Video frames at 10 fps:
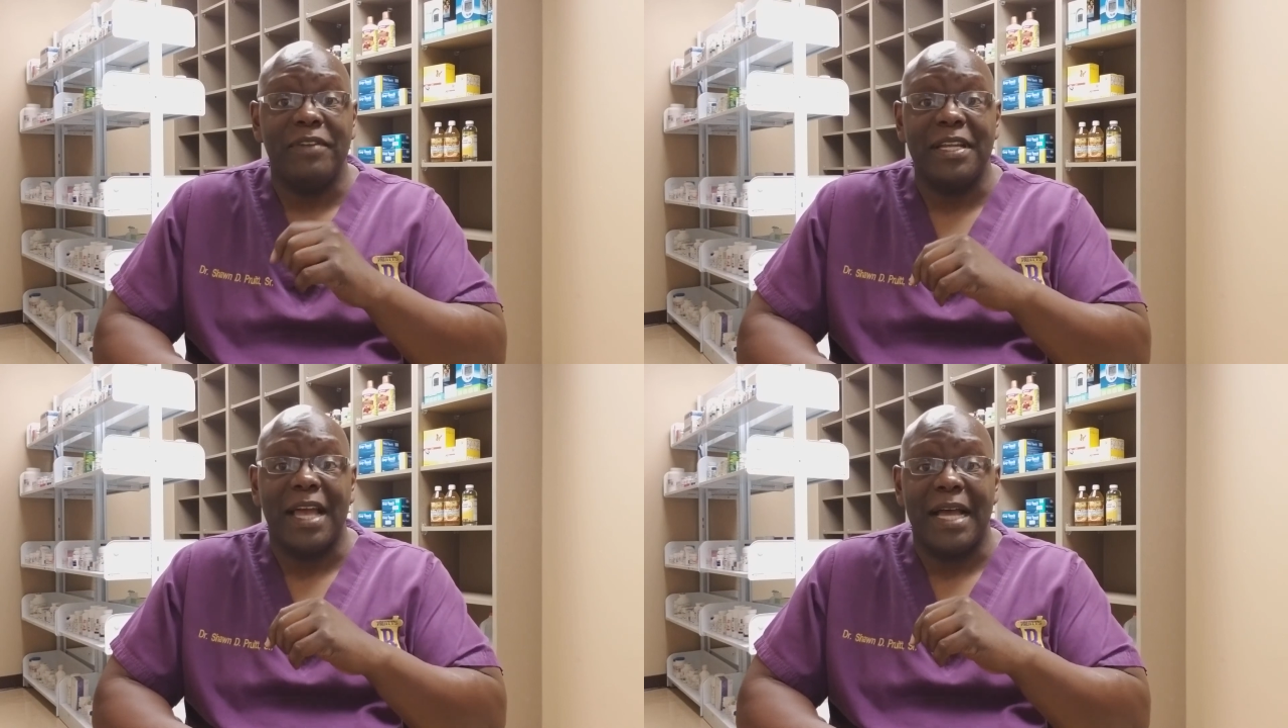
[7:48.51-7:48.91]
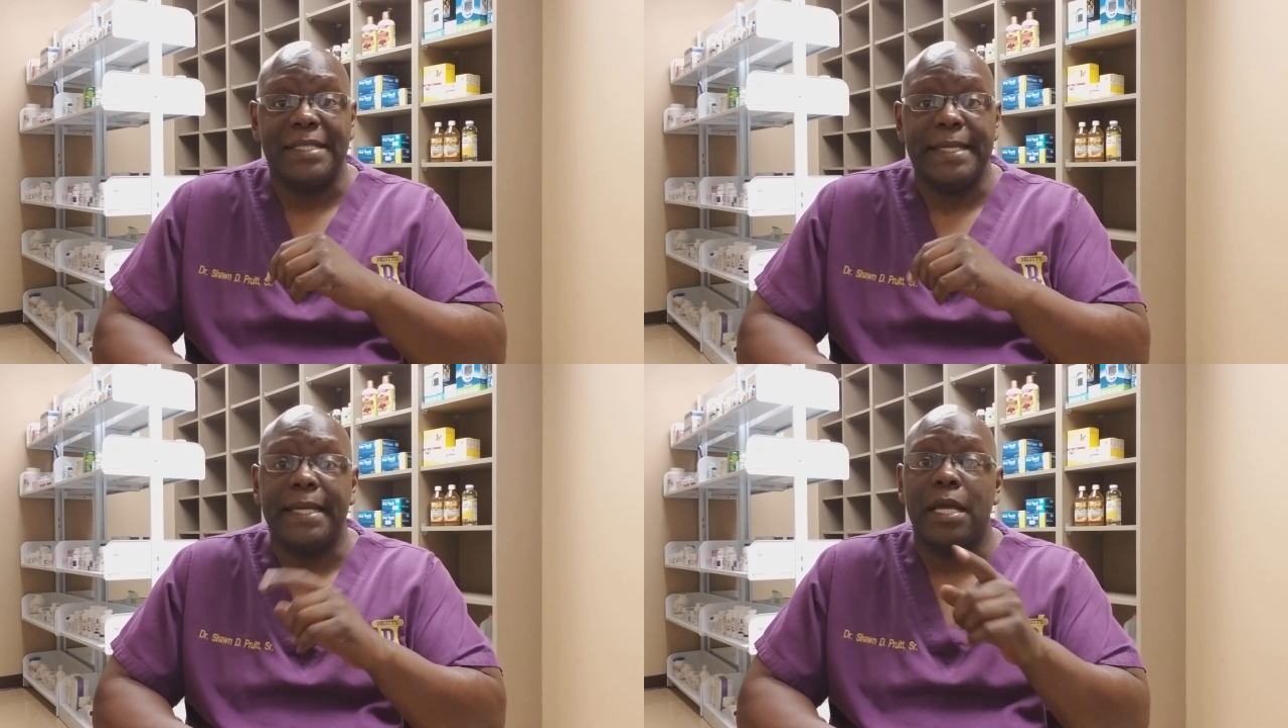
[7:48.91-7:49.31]
good
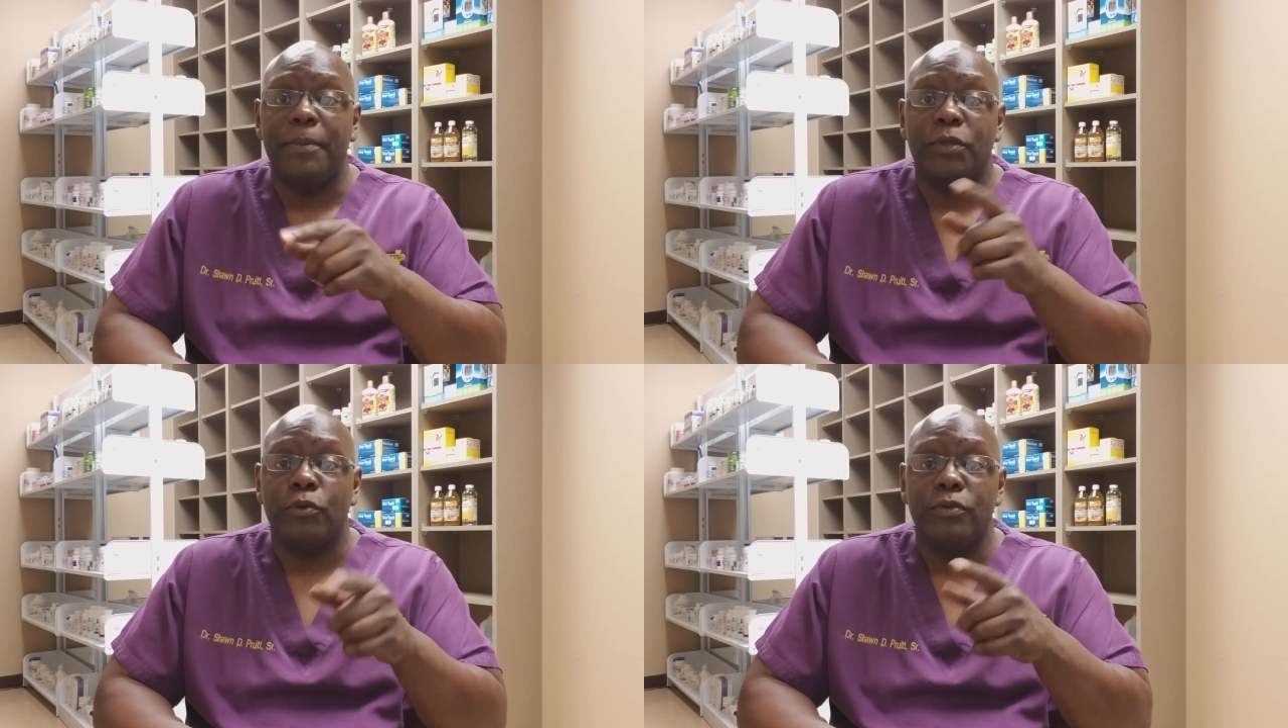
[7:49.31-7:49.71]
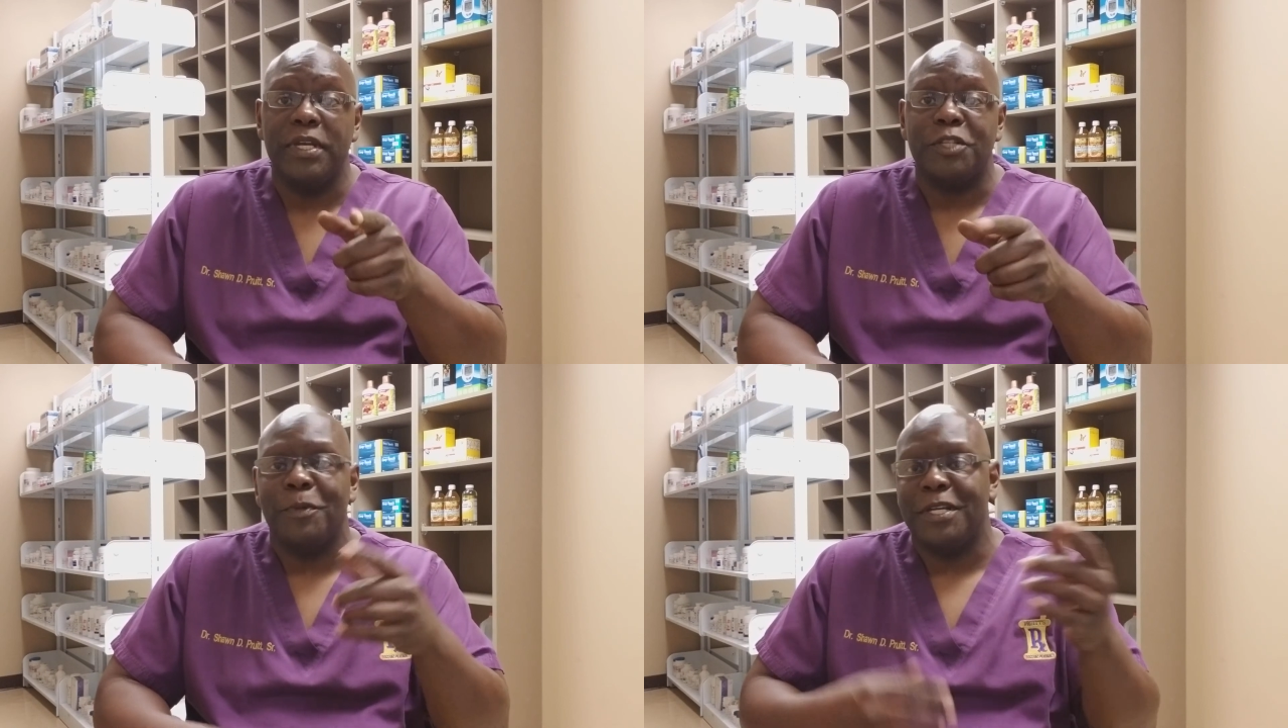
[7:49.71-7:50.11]
content coming through
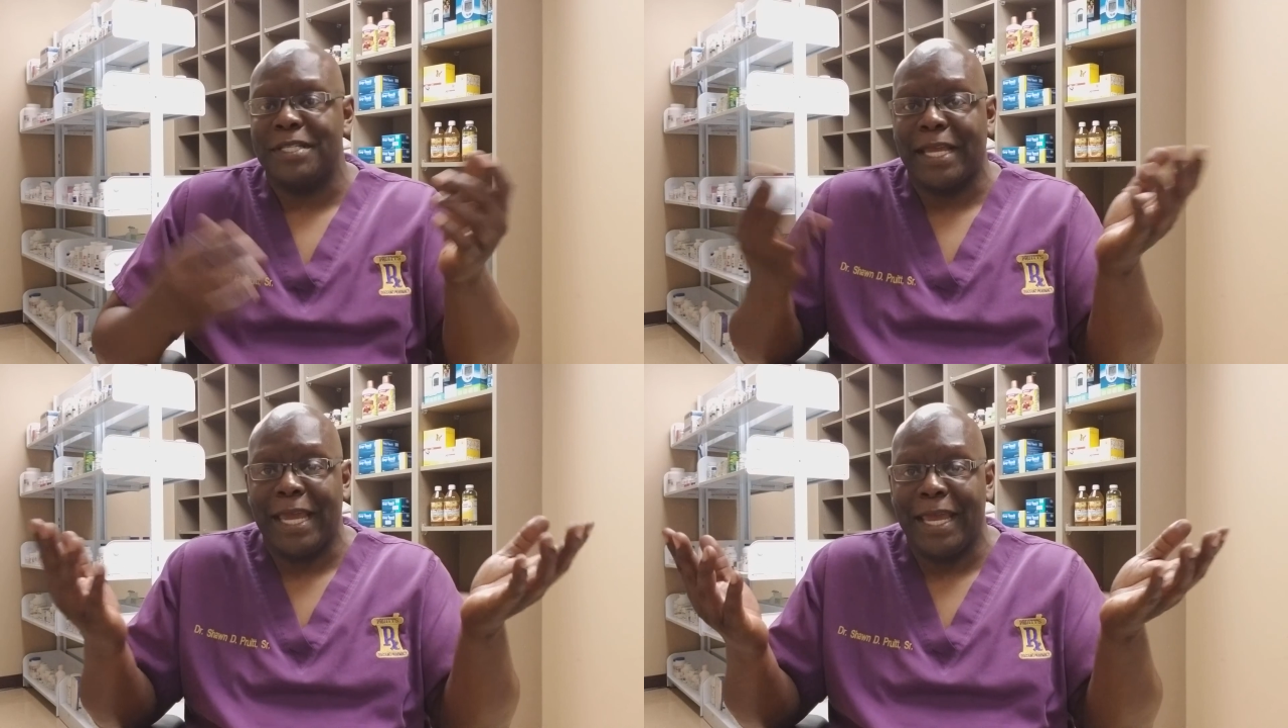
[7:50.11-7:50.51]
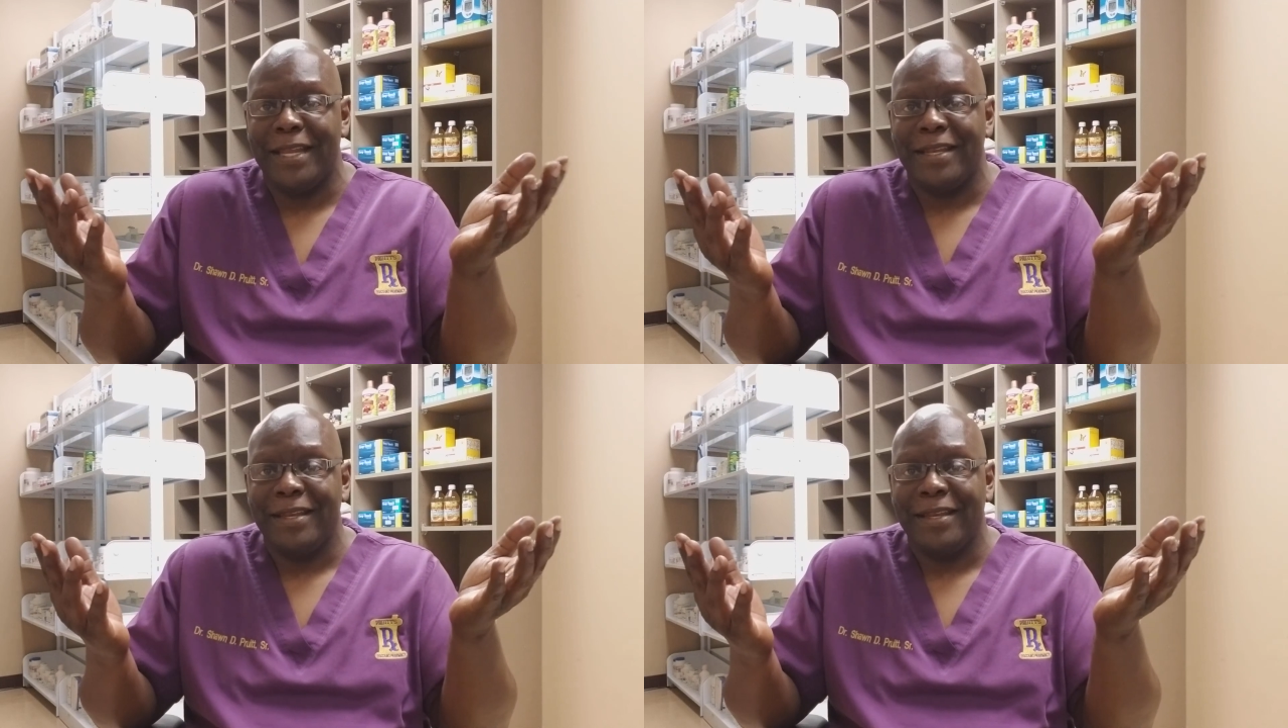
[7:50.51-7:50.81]
this, because I can't